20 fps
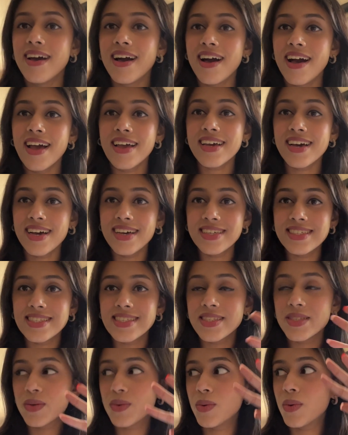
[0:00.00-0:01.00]
Hi guys,
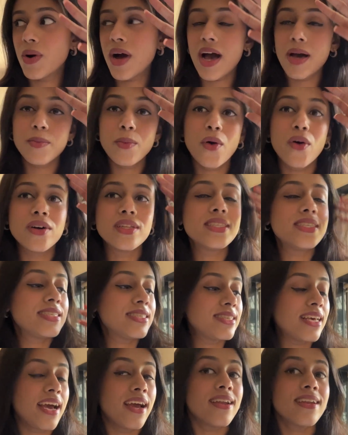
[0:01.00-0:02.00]
so I'm all
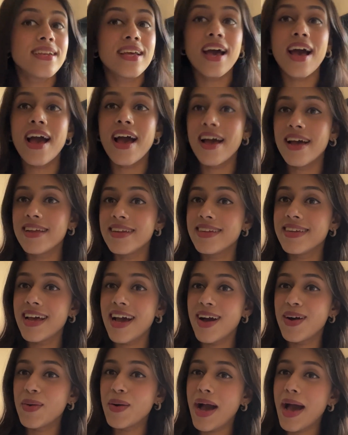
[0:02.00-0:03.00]
set and
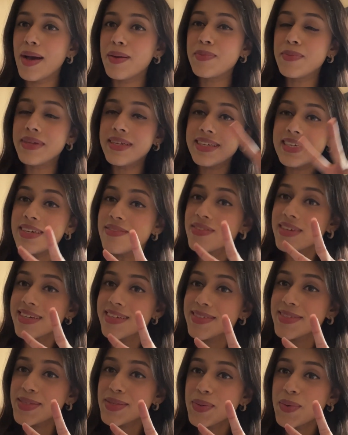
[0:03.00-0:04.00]
now I'm
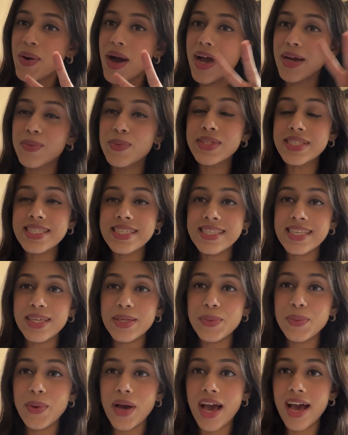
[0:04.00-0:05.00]
leaving, so I will see
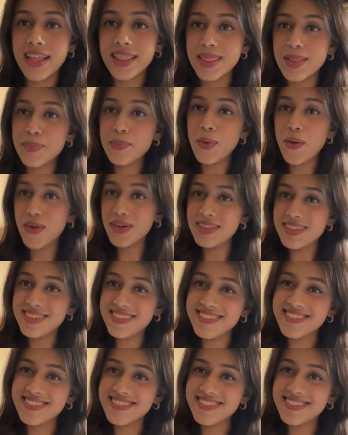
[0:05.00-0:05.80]
you at the mall.